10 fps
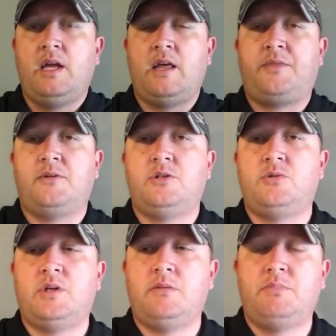That throws
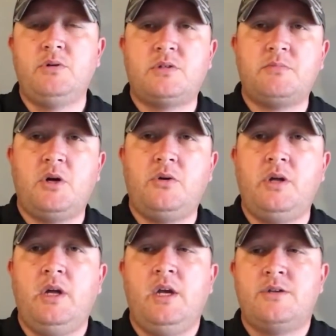you into boost mode,
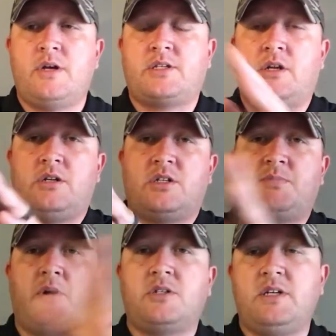so that's going to
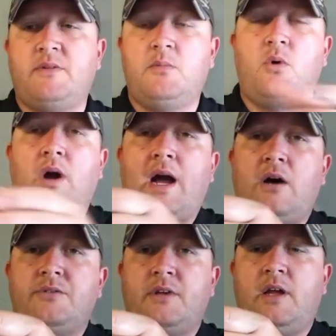disperse even more
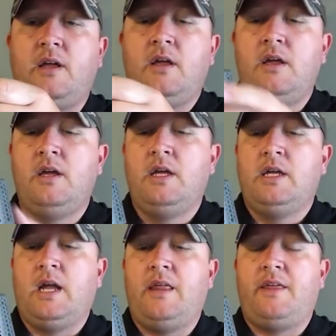out.
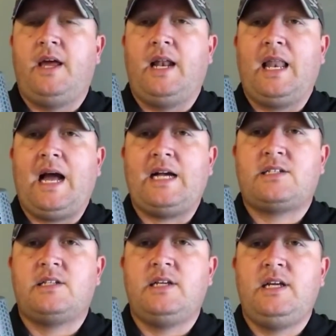And then
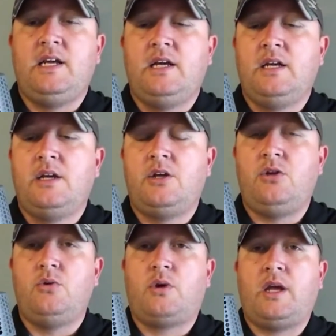lastly,
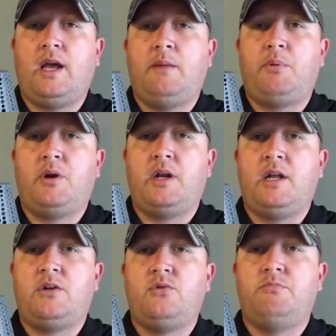you can put it
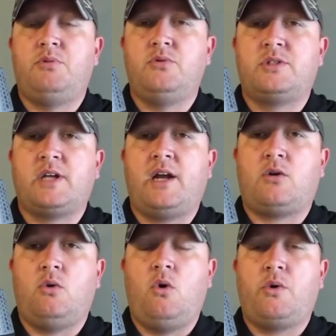into boost
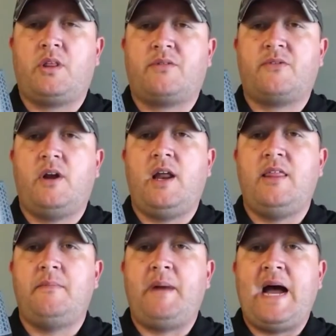cycle, holding the front
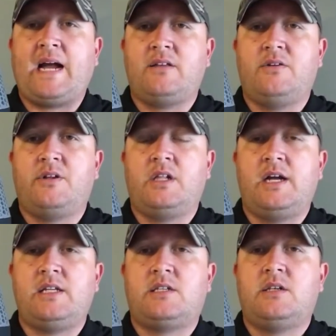and the back until the
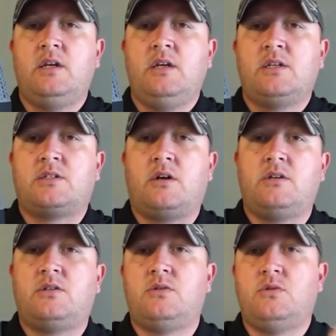lights
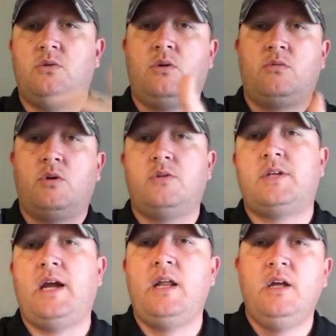start to
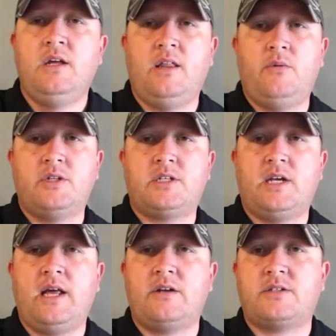rotate. And then once
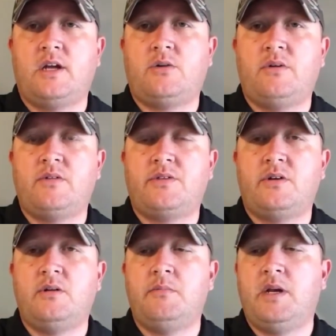again, that'll cycle every
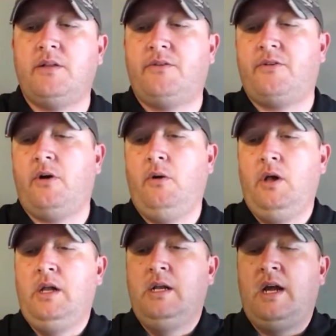30 minutes. So,
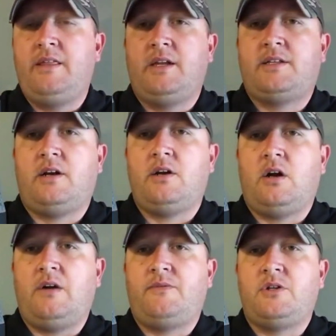and then to turn it
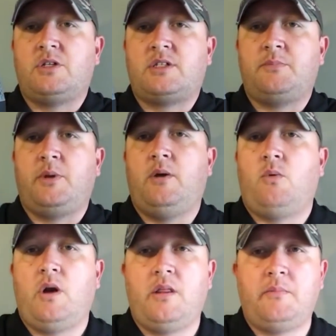off, you just simply hit
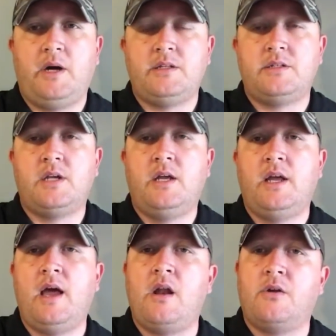one of the buttons
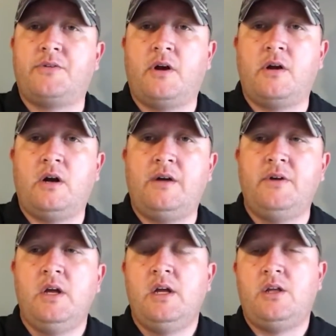and it'll turn it off.
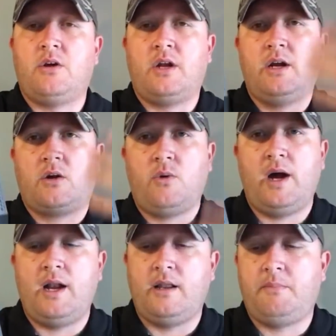You can hear it
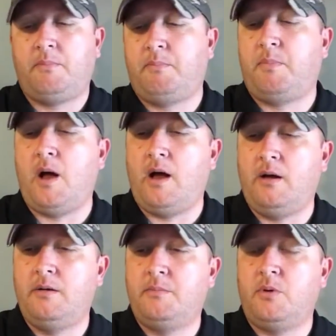quietly
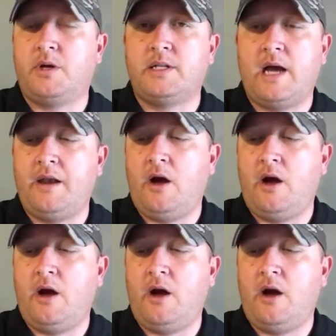pulling it down.